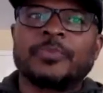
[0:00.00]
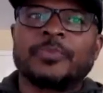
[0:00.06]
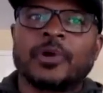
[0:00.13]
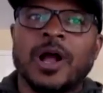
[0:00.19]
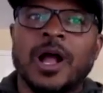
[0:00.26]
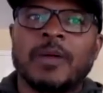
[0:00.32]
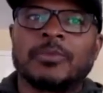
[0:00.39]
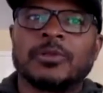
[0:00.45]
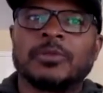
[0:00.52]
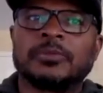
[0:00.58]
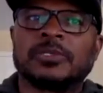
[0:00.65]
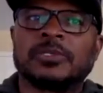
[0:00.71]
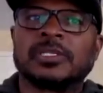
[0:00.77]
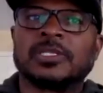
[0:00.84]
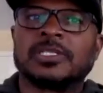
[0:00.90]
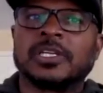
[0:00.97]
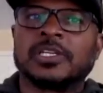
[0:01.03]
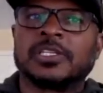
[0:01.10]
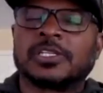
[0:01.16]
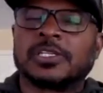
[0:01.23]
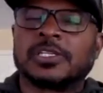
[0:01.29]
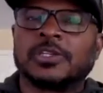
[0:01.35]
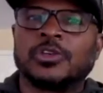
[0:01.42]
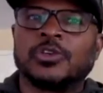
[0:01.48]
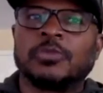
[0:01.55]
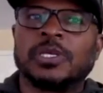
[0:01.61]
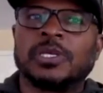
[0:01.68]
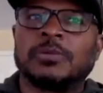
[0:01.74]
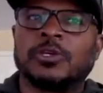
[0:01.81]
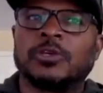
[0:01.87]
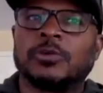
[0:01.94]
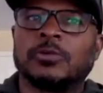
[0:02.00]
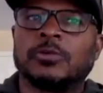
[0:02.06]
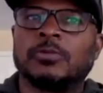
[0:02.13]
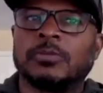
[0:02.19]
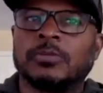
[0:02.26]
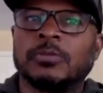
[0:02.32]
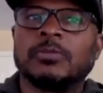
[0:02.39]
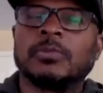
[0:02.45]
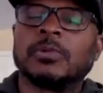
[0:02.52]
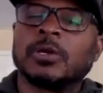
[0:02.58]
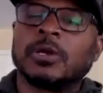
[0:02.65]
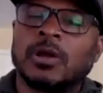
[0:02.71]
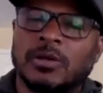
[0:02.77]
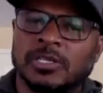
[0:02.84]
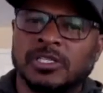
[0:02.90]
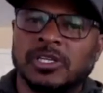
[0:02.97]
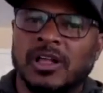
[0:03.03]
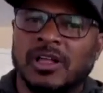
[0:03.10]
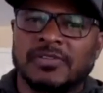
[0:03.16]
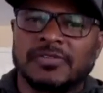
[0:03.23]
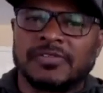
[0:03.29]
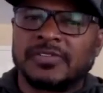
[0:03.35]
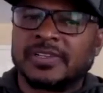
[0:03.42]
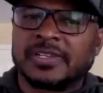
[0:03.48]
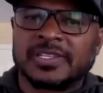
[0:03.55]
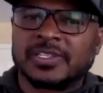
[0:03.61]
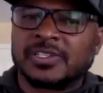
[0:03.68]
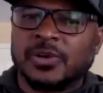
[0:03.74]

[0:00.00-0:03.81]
problems does QBQ solve? So,